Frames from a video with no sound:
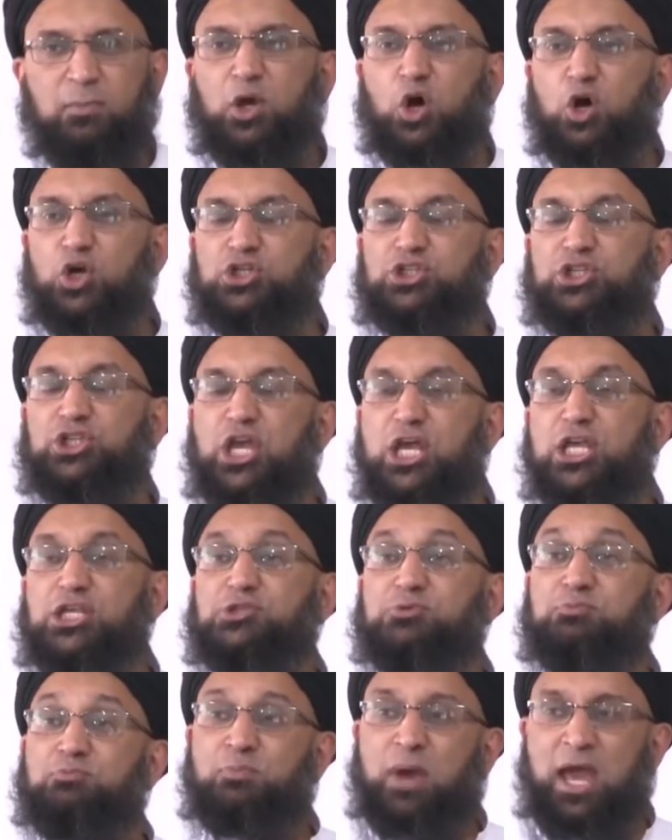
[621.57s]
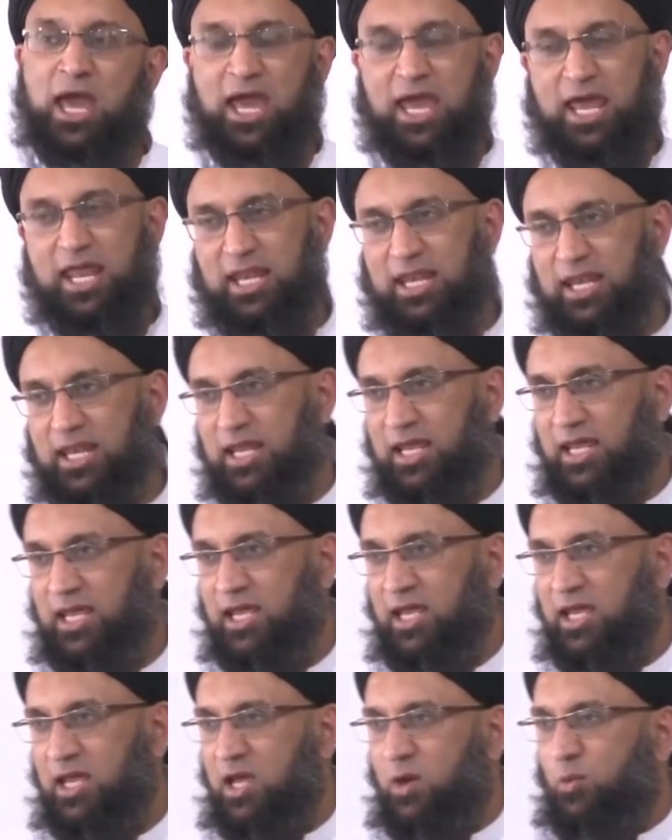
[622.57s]
Because this man
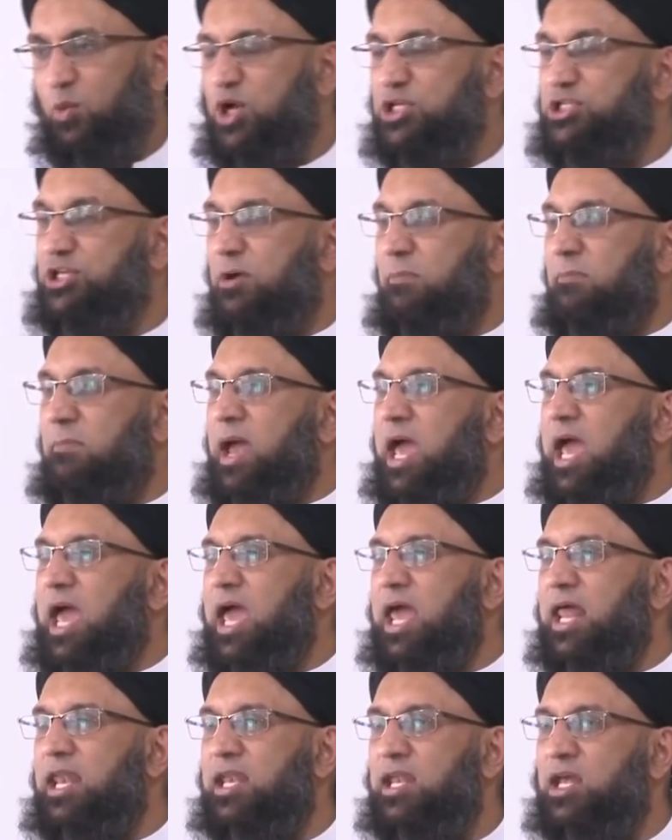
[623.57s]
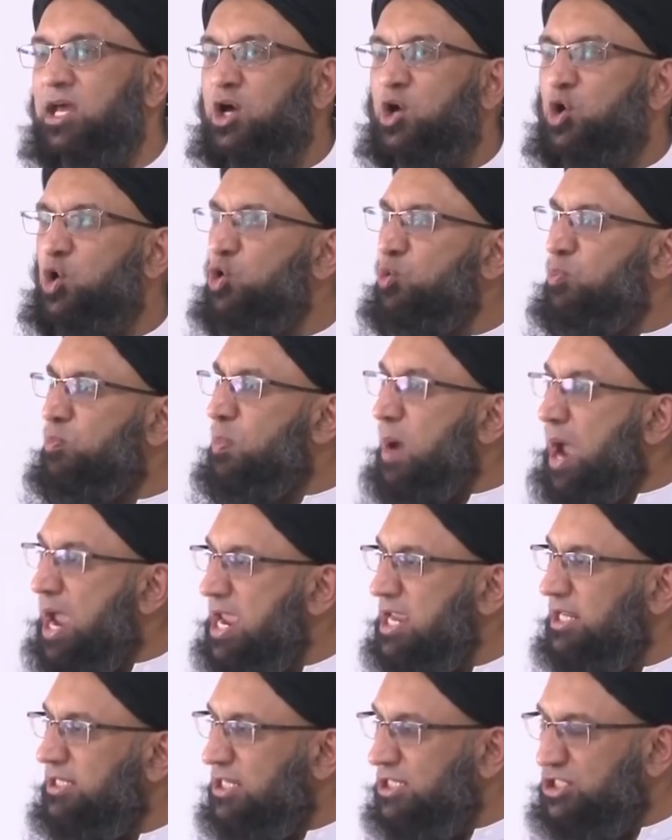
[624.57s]
was a man who
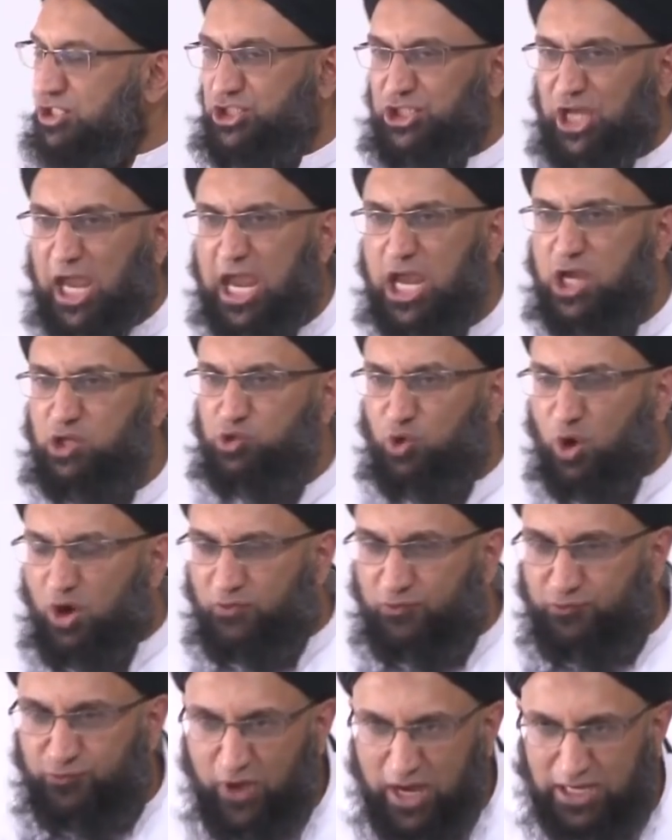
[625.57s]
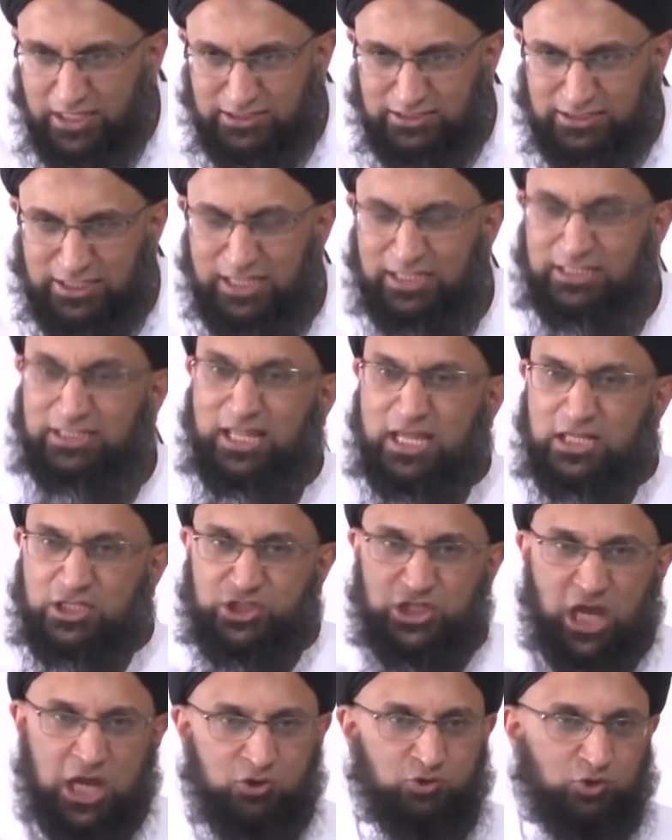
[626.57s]
made a change who affected
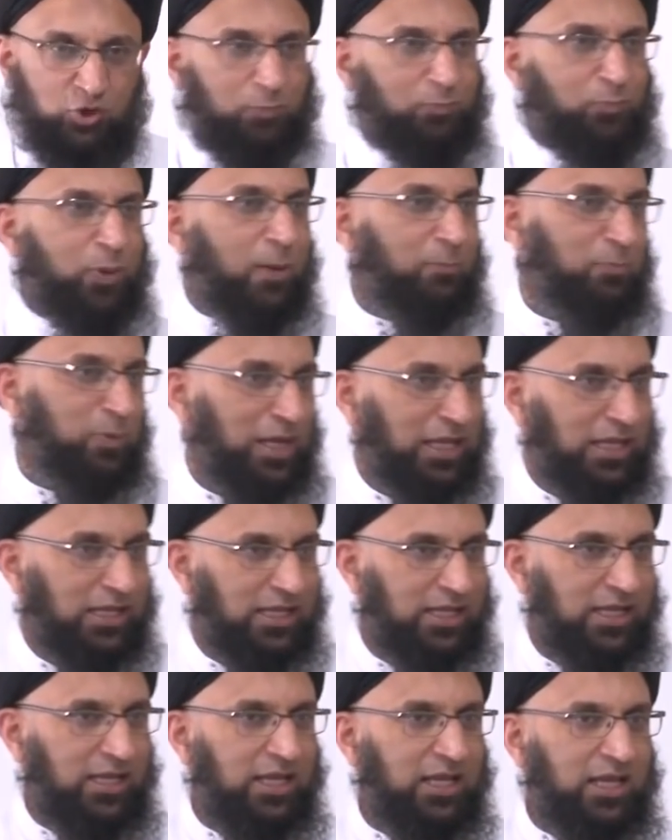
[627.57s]
the general public.